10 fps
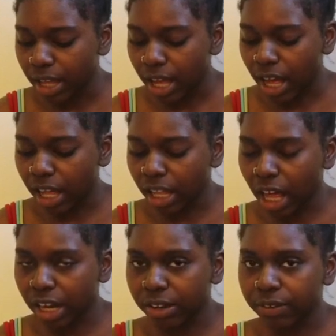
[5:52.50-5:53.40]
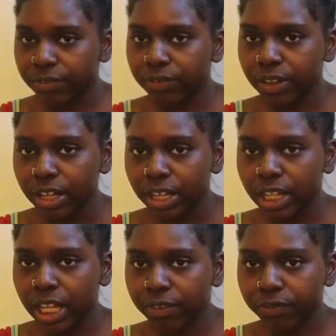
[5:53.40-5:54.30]
a lot of
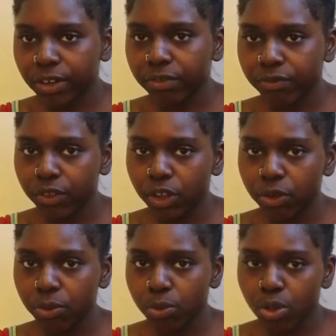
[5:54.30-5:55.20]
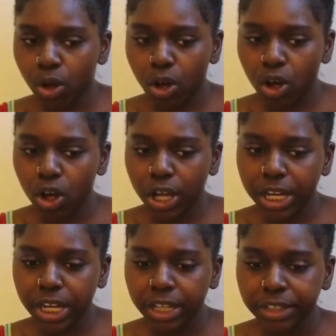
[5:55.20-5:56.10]
different views
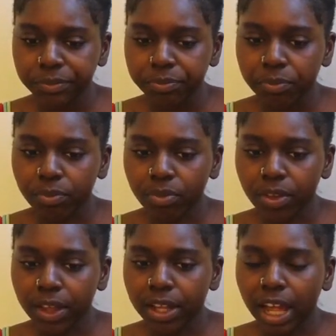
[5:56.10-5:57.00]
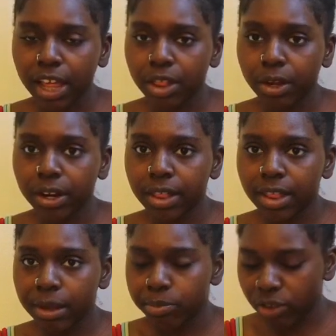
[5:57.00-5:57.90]
on like certain
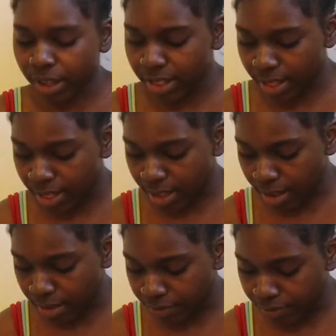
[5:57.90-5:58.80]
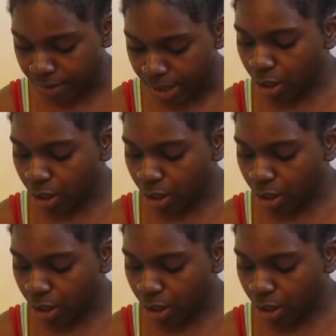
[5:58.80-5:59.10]
subjects and stuff.